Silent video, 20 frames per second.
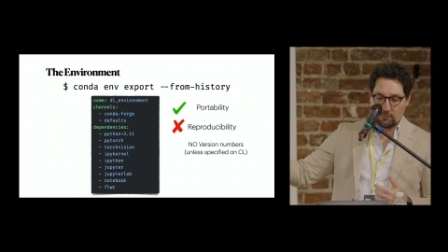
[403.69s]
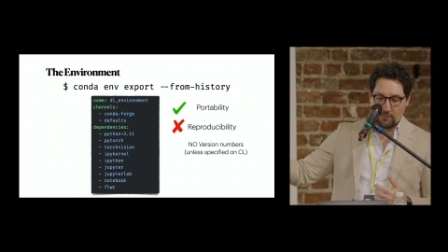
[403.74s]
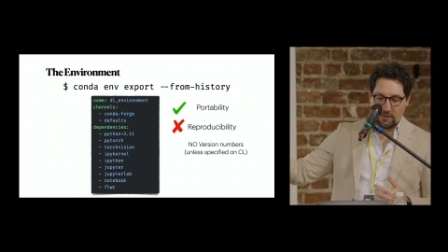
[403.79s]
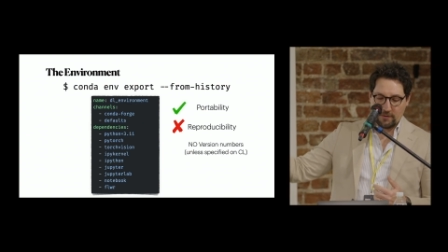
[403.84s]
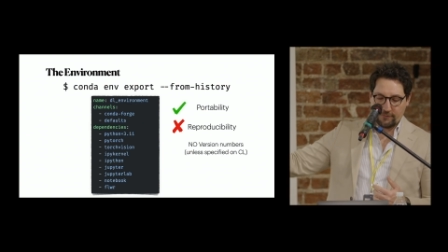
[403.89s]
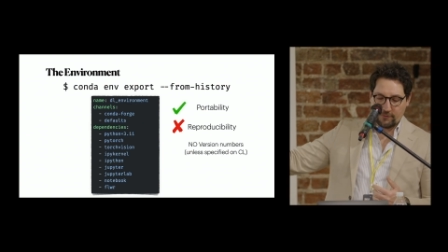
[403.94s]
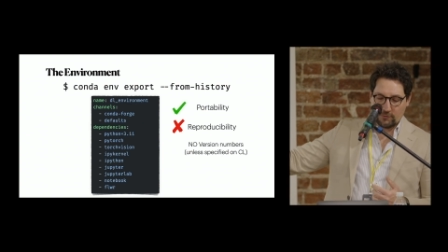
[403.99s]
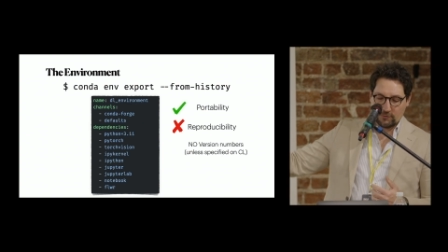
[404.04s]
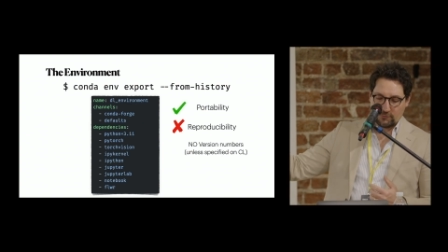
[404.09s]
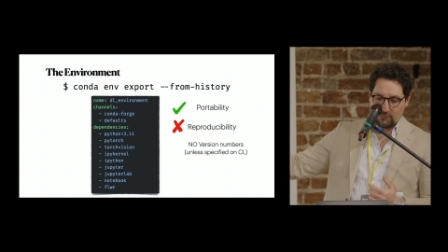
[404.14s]
Well,
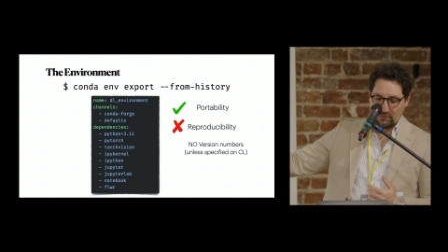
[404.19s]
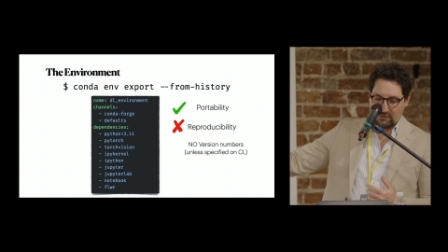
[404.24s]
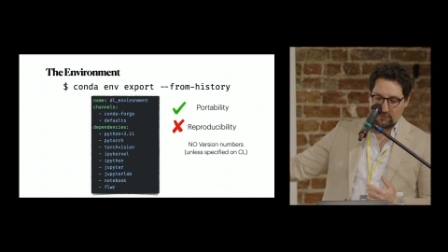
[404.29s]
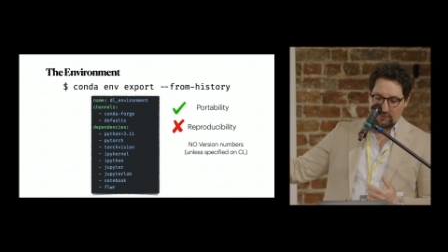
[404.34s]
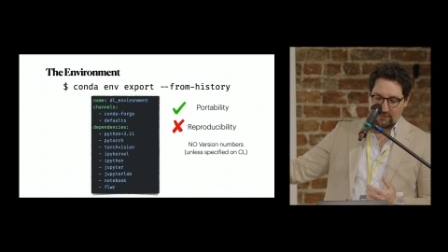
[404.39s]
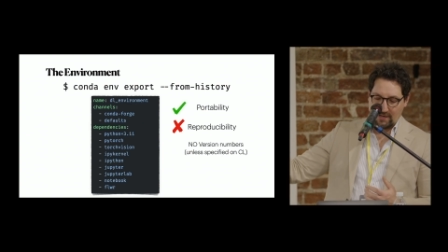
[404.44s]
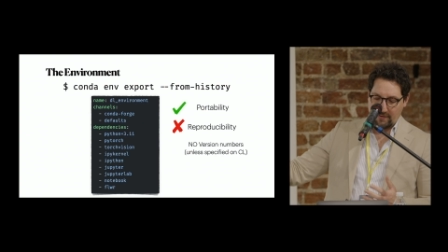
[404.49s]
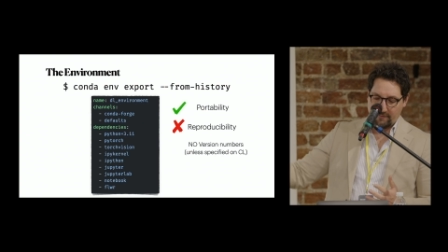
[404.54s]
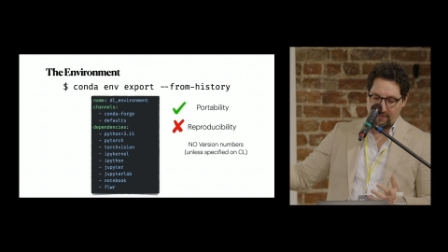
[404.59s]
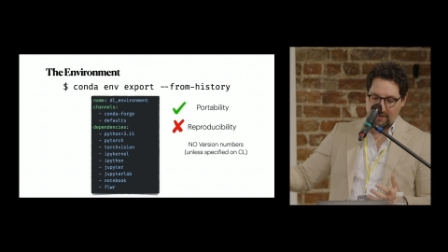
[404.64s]
of course, we
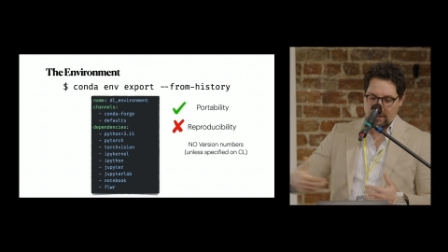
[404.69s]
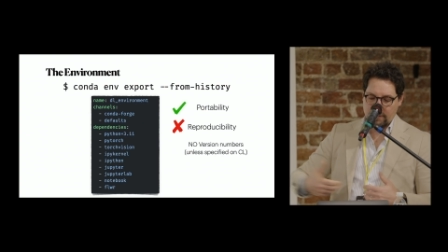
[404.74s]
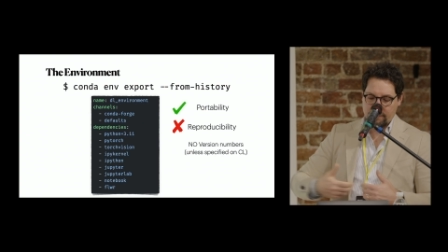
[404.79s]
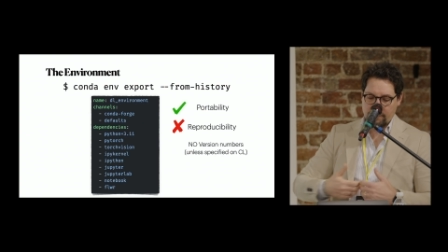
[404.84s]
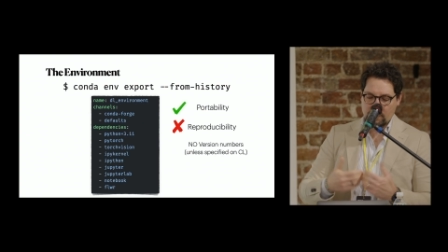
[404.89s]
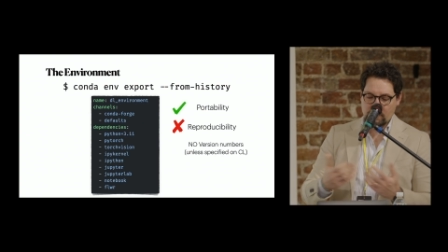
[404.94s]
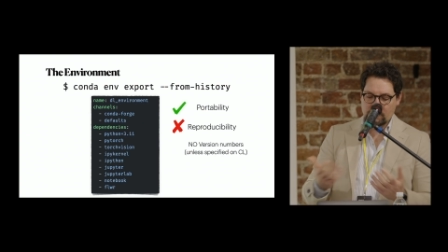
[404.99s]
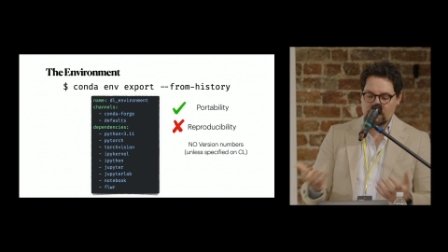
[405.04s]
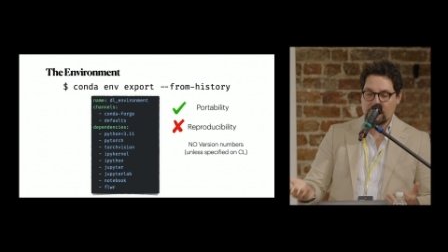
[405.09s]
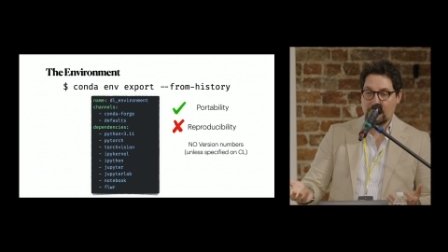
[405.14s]
don't have any
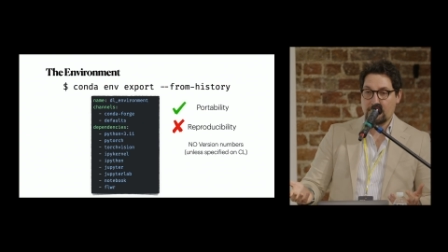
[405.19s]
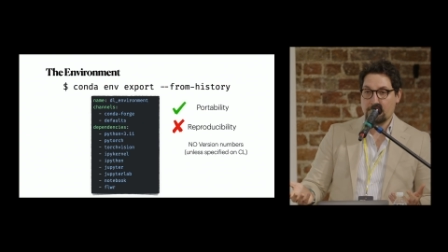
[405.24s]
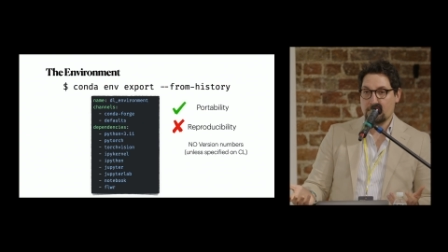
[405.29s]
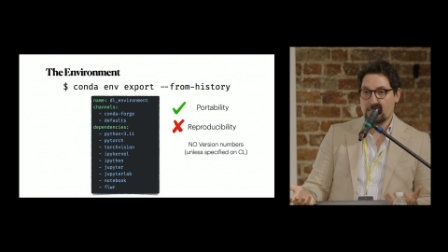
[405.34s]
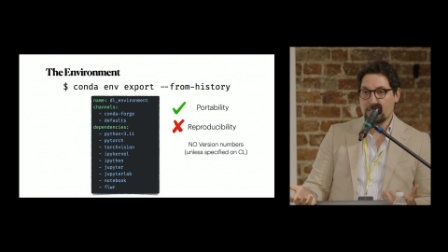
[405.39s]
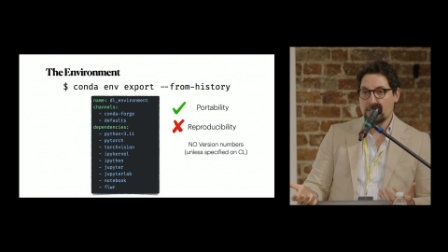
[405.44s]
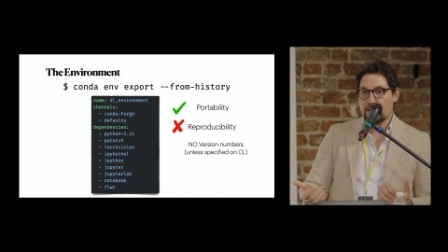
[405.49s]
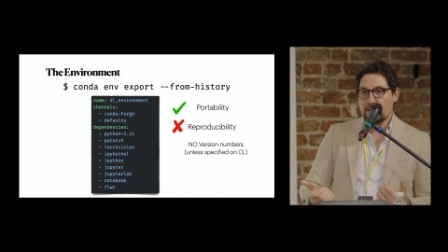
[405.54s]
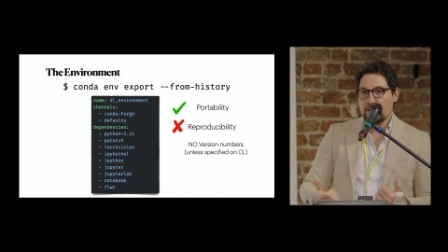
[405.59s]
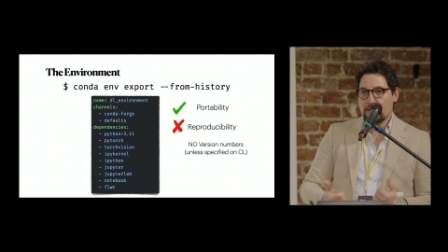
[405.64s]
version
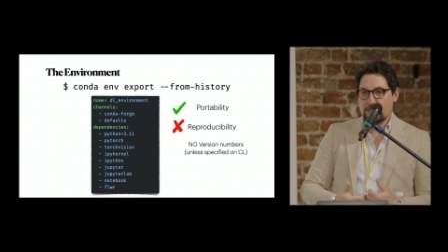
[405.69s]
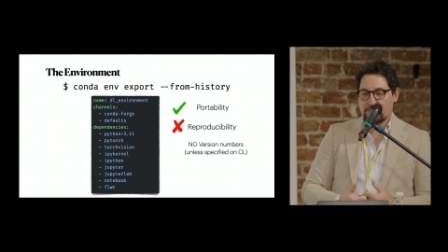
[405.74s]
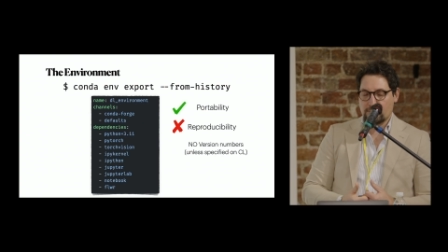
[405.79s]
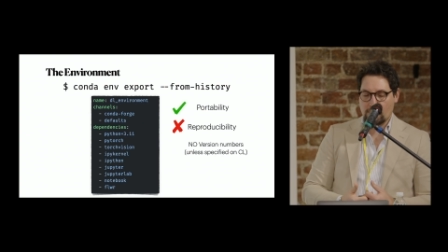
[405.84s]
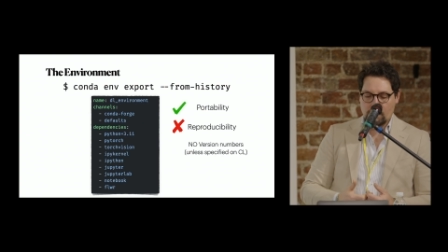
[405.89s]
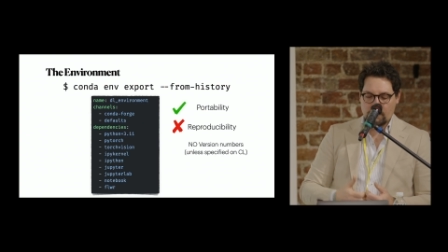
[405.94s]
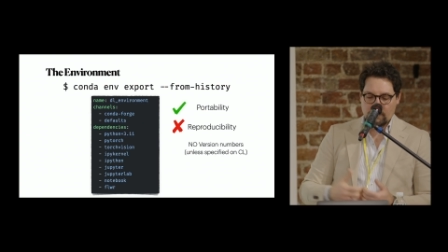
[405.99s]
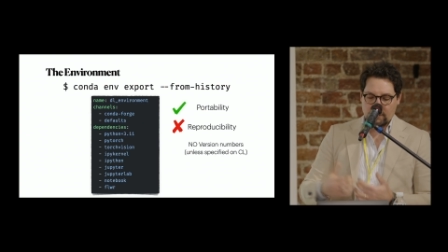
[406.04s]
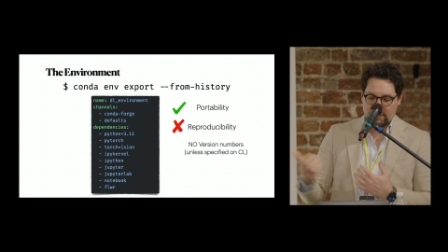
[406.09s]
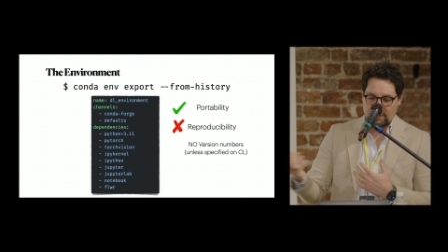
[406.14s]
number,
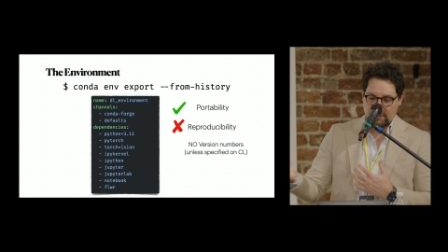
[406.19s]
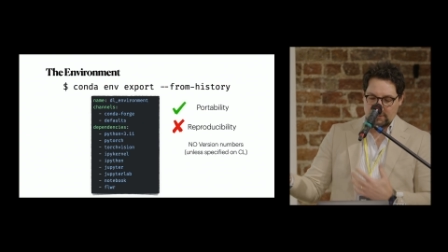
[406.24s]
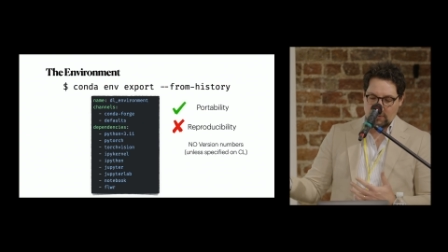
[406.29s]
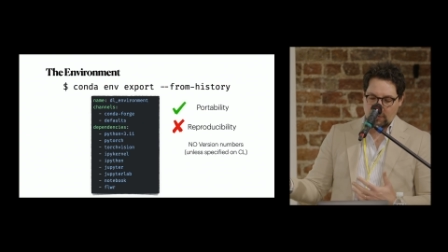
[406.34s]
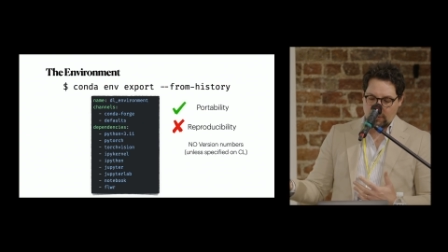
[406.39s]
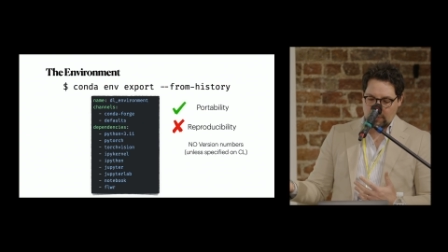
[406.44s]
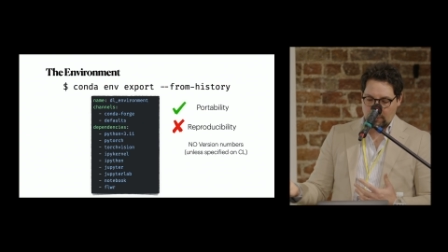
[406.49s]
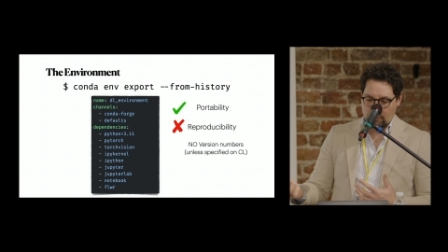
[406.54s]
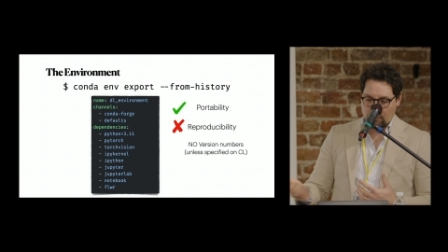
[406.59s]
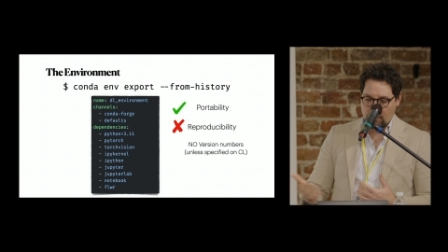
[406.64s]
so this is
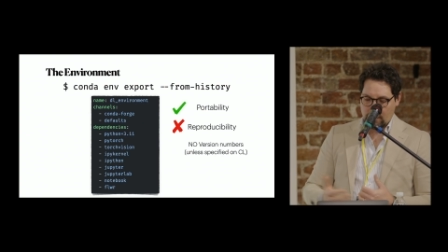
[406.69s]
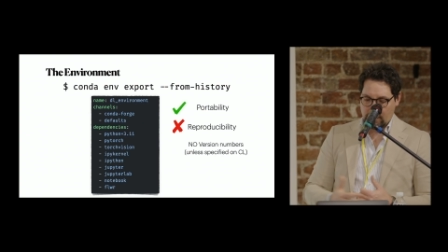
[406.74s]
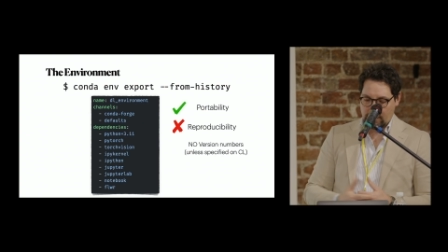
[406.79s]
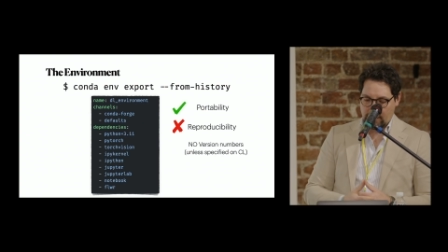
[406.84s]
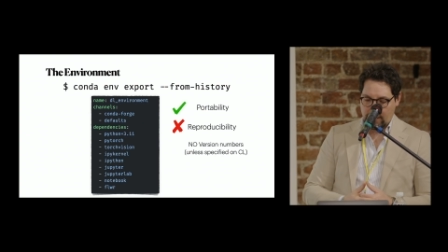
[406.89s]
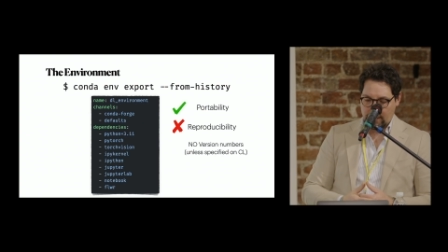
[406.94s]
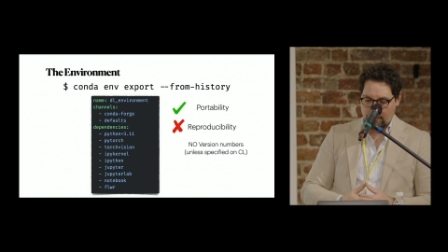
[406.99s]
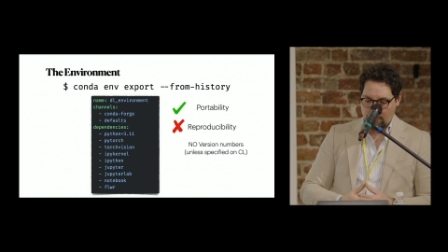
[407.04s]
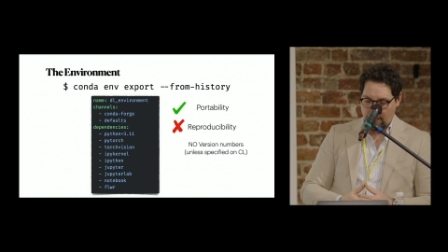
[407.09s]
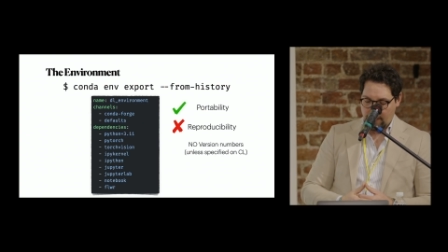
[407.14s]
not going to work
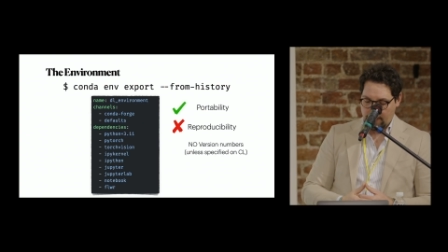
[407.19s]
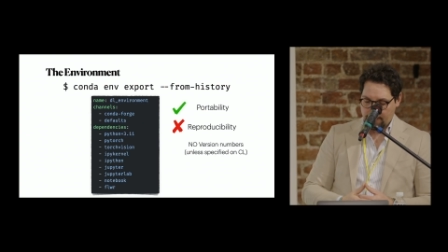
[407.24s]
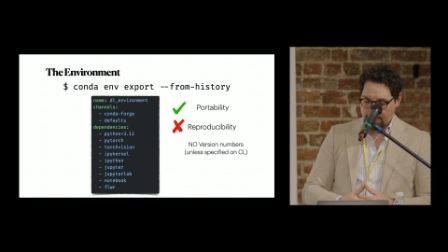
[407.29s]
anyway.